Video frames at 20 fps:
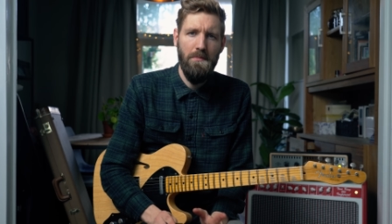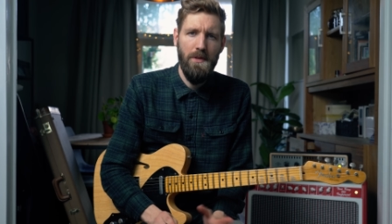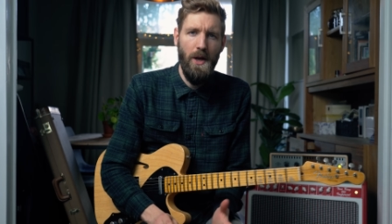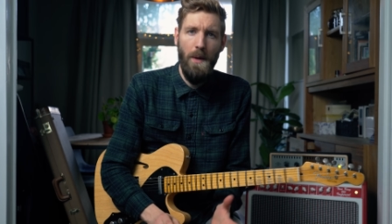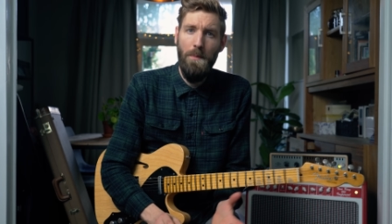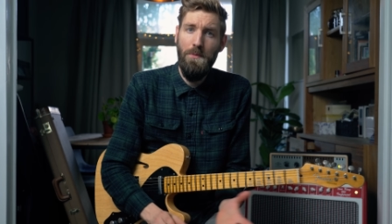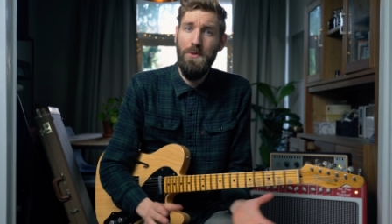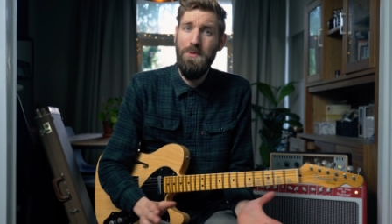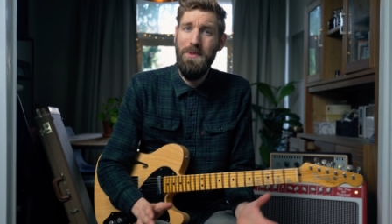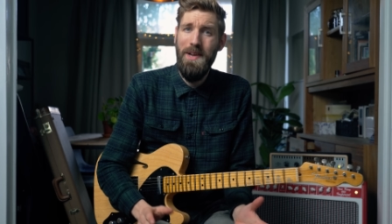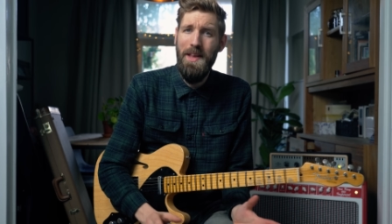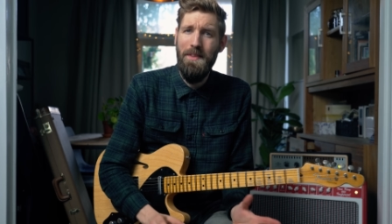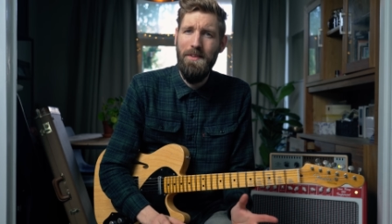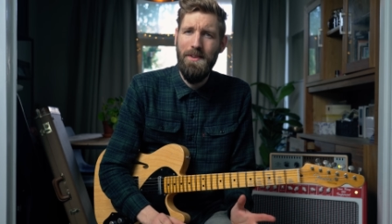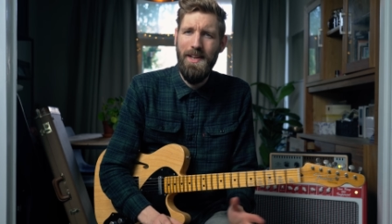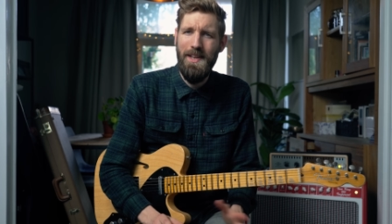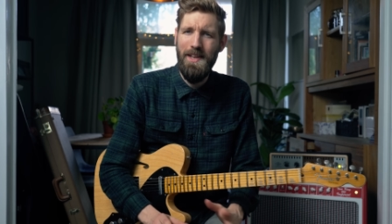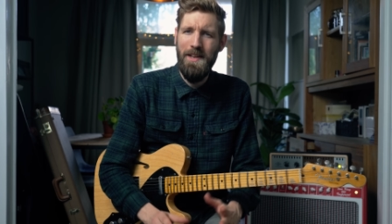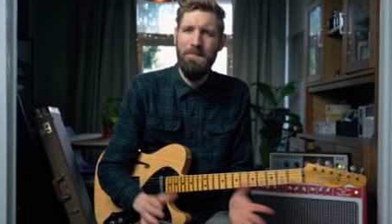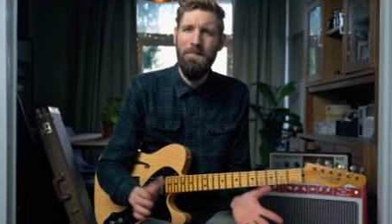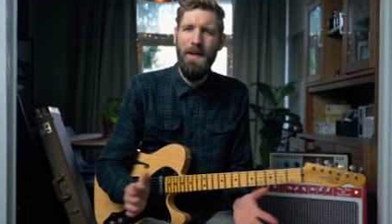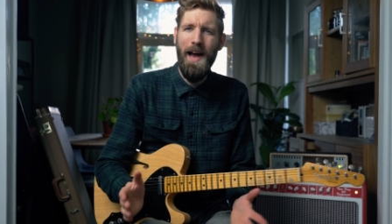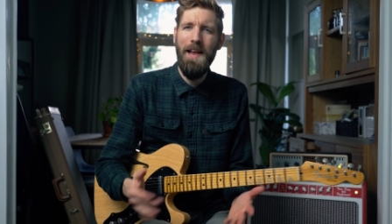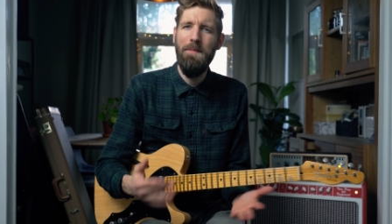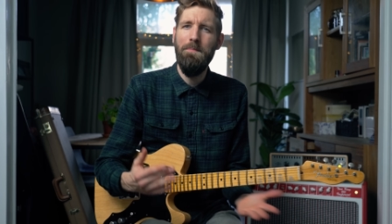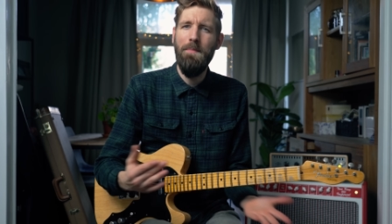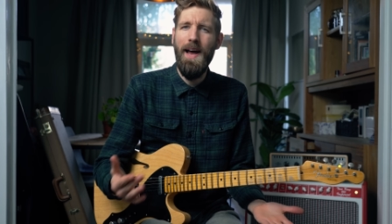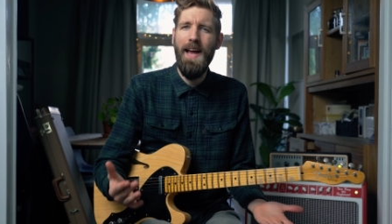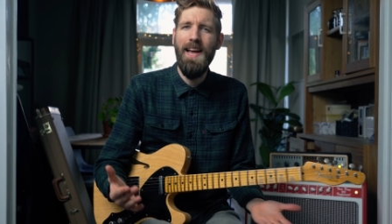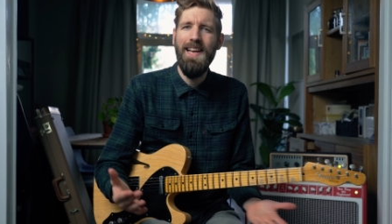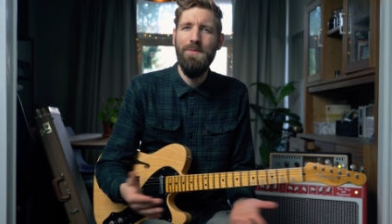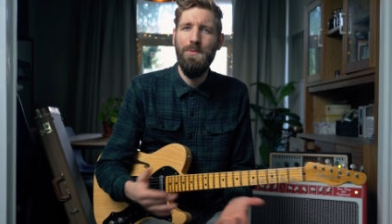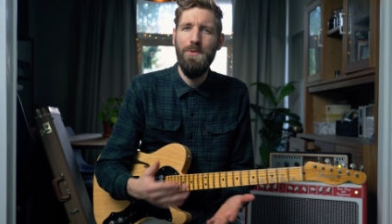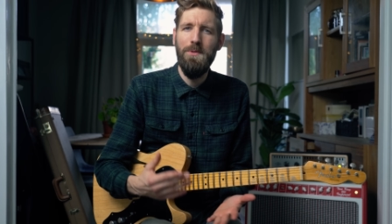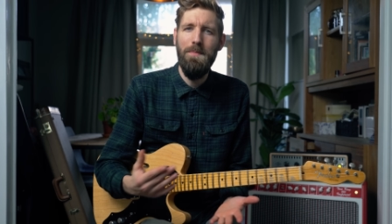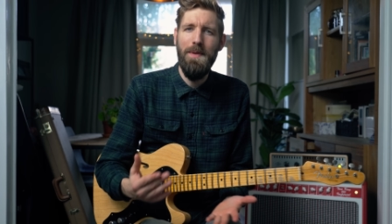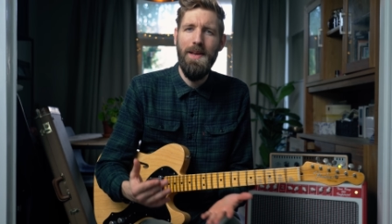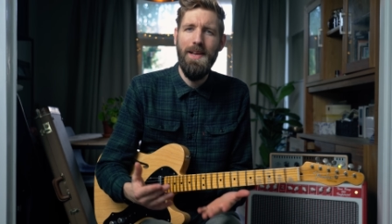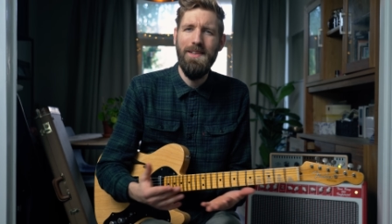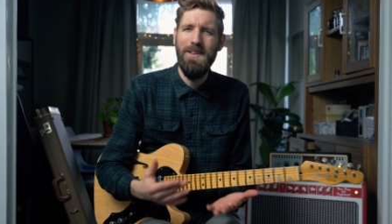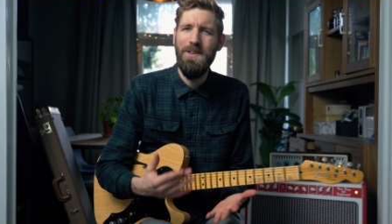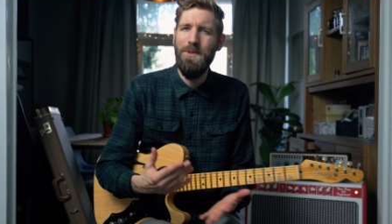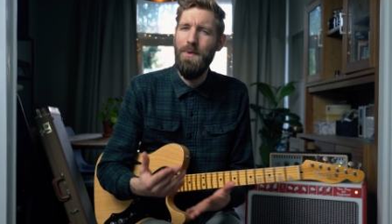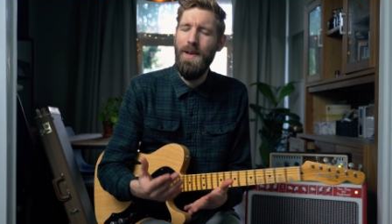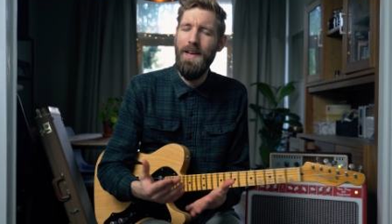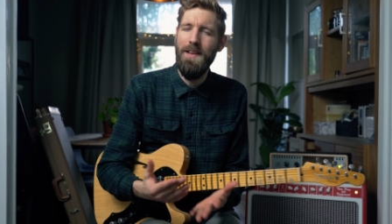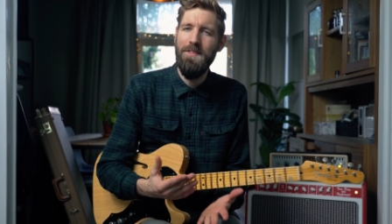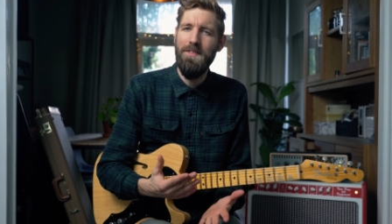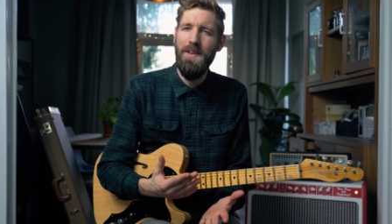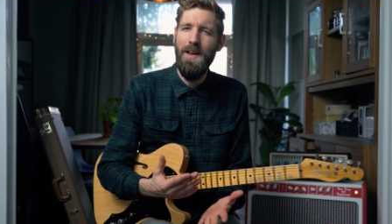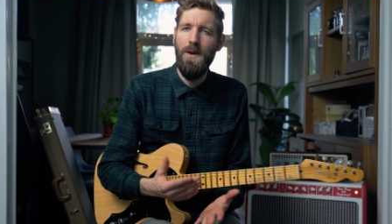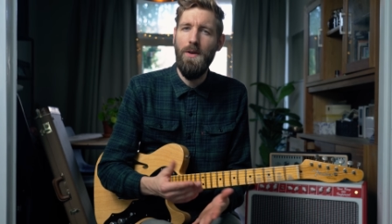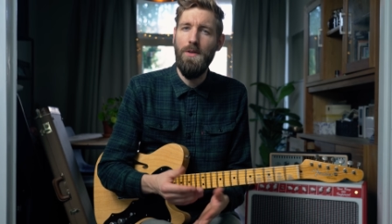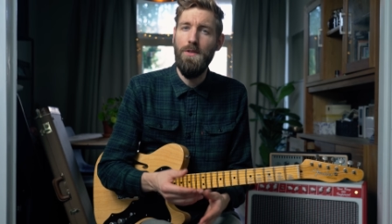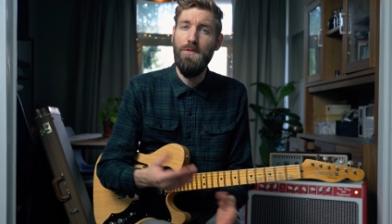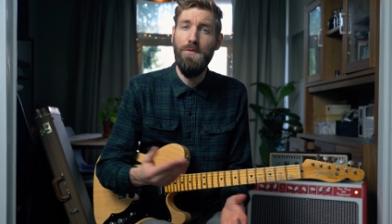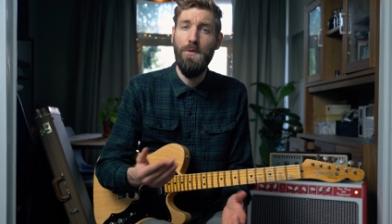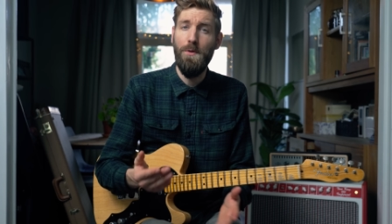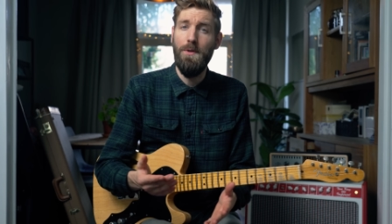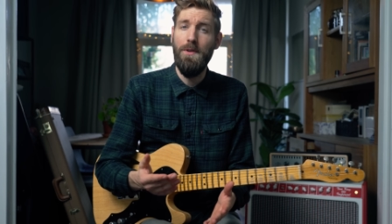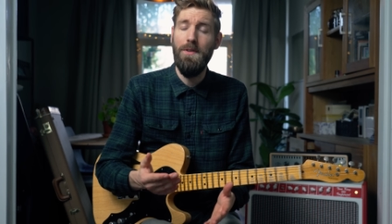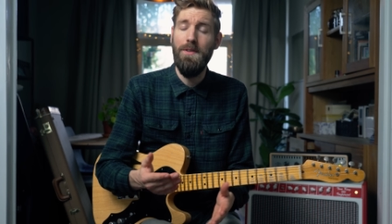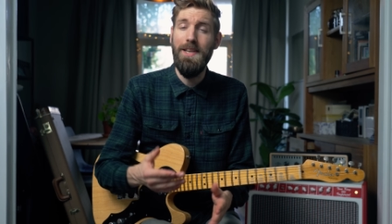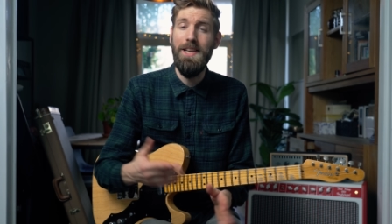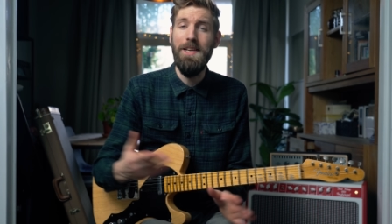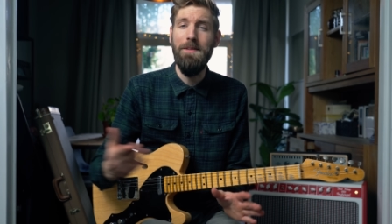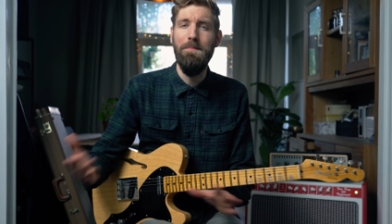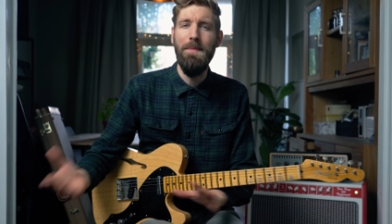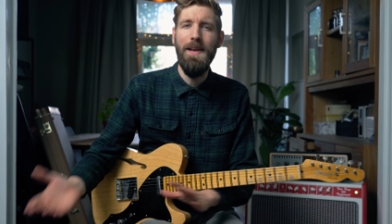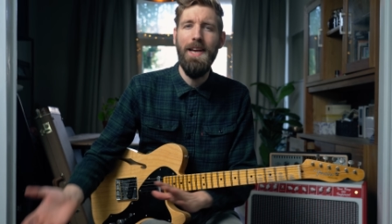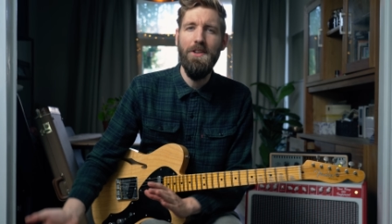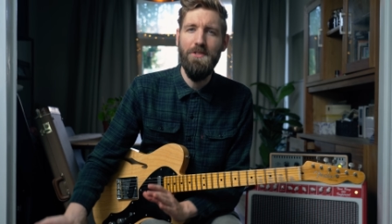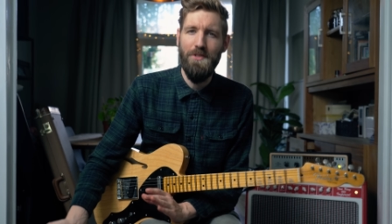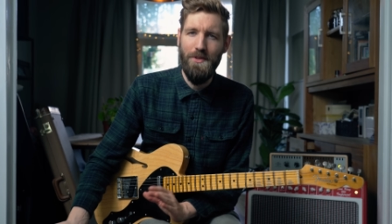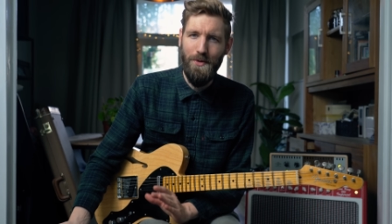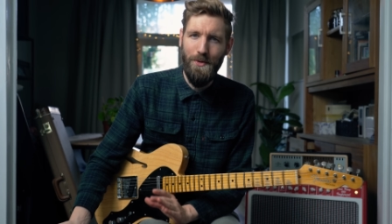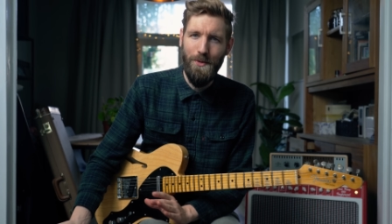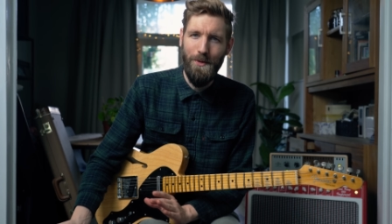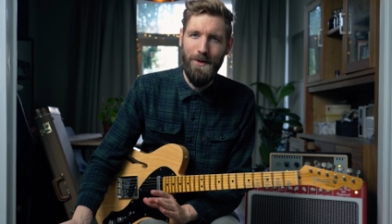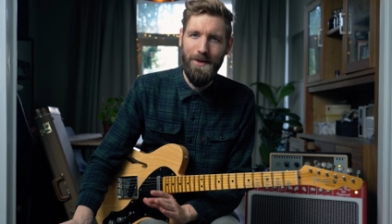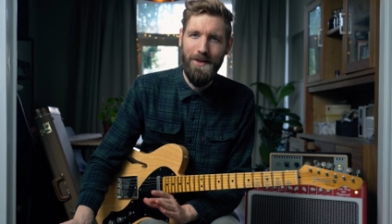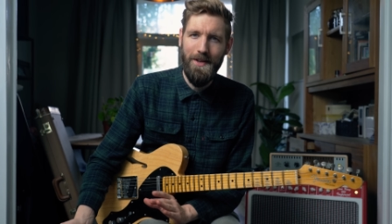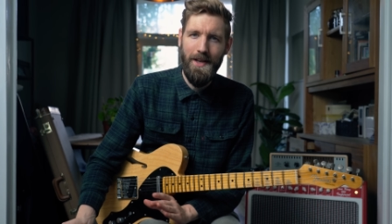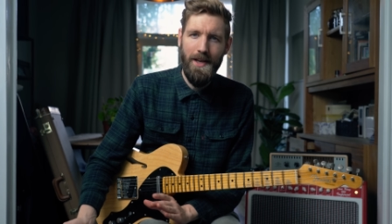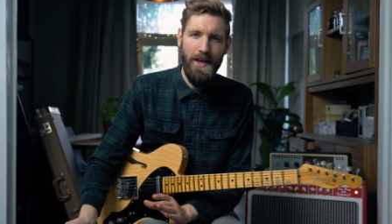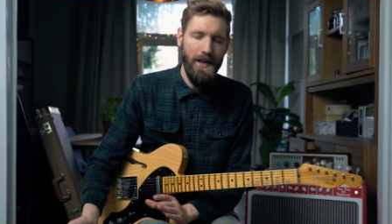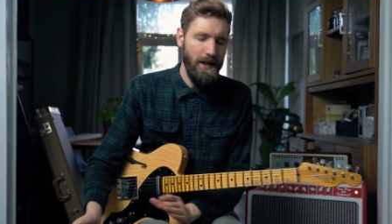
come together that in my mind would make a great sound for an E major chord.